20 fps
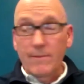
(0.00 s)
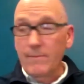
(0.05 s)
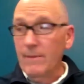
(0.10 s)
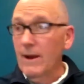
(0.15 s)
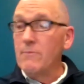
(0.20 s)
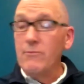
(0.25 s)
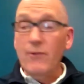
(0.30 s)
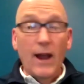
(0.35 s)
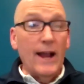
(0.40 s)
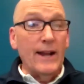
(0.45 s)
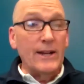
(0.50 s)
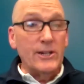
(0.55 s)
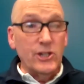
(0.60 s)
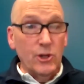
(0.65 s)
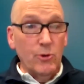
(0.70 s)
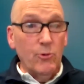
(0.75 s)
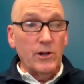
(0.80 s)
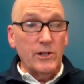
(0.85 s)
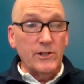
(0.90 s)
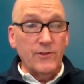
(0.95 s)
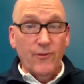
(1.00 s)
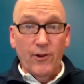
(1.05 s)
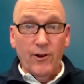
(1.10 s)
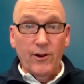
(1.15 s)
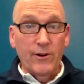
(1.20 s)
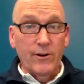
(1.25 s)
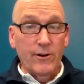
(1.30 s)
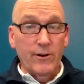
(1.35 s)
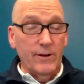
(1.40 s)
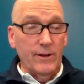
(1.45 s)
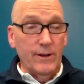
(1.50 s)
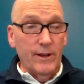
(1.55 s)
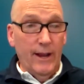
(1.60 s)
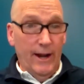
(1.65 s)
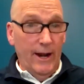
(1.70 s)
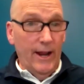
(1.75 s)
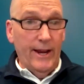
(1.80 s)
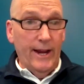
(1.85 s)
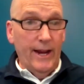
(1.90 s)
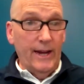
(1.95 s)
bride, she works for
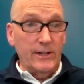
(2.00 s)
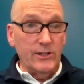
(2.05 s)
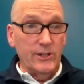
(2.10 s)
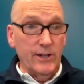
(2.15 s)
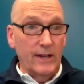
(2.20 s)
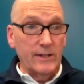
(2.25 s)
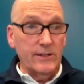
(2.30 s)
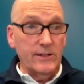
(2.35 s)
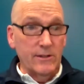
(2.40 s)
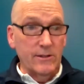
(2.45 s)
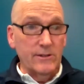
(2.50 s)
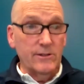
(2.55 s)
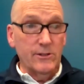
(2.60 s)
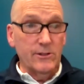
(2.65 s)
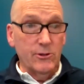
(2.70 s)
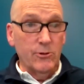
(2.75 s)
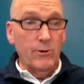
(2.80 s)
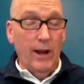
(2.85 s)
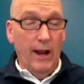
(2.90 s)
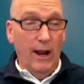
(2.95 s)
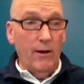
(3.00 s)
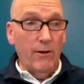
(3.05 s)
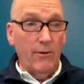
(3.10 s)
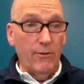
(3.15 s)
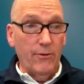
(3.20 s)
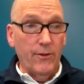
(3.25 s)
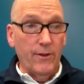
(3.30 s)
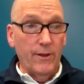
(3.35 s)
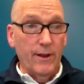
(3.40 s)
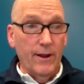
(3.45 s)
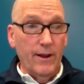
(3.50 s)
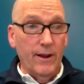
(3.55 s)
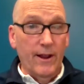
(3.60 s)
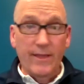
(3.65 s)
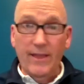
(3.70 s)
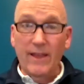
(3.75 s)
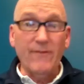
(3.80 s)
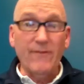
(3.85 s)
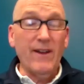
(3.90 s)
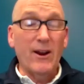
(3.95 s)
NIH, National Institute of Health,
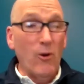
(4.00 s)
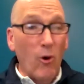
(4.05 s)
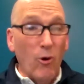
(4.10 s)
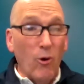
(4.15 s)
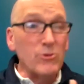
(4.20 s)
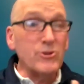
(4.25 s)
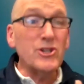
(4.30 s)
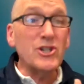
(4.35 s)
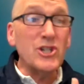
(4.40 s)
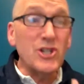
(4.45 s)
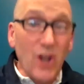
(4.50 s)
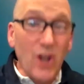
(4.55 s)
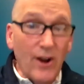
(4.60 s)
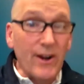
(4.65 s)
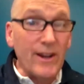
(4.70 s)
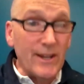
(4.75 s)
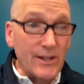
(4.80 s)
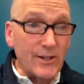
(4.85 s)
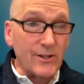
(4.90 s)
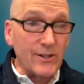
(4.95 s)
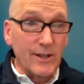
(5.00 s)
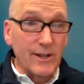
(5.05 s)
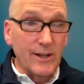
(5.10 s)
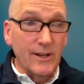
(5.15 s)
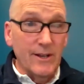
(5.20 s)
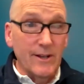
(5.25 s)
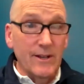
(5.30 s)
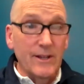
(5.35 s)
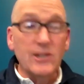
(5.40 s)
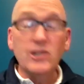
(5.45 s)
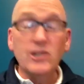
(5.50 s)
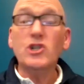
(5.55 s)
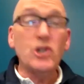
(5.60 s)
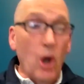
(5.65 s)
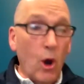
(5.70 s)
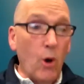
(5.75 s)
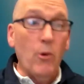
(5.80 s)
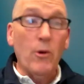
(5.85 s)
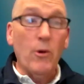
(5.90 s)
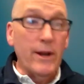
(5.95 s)
and they've got whole studies
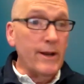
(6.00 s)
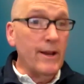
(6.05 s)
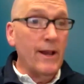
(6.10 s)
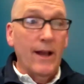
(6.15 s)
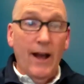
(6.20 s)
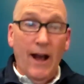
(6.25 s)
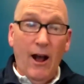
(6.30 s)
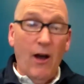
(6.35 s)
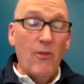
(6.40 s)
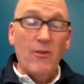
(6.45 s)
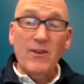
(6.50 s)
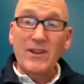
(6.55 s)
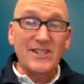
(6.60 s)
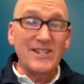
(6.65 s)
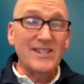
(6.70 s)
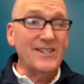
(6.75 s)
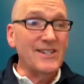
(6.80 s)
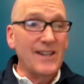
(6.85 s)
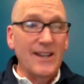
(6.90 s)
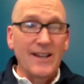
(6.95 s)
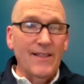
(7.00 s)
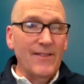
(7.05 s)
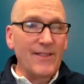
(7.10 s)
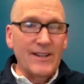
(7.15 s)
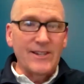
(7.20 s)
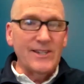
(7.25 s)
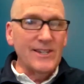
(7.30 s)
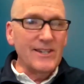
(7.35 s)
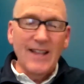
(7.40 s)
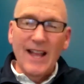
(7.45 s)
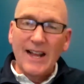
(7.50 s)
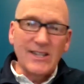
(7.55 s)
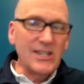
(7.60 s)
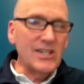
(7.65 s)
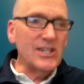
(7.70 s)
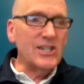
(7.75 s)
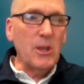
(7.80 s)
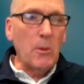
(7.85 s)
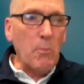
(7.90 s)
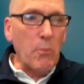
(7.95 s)
showing how this is not
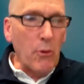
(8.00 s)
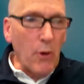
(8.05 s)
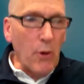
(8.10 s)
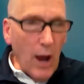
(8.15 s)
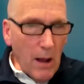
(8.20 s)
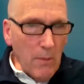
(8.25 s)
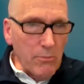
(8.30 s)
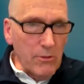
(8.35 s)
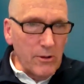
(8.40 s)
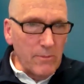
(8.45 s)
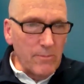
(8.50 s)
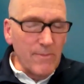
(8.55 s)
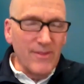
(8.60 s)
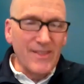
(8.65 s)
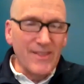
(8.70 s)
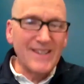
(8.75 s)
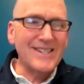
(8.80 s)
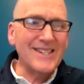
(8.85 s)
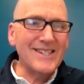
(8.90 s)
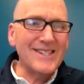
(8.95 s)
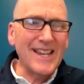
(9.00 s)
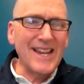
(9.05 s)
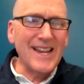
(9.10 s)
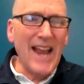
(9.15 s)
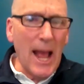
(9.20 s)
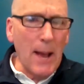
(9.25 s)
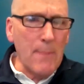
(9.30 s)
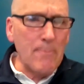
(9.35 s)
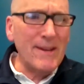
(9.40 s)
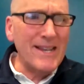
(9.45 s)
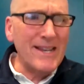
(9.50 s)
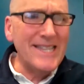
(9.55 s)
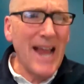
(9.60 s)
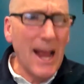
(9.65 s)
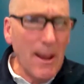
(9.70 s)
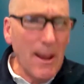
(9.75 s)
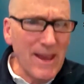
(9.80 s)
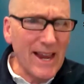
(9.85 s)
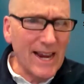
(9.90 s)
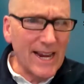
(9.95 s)
just a problem, this is an
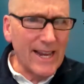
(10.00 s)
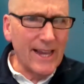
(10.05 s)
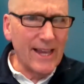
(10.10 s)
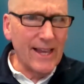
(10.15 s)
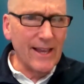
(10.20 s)
epidemic.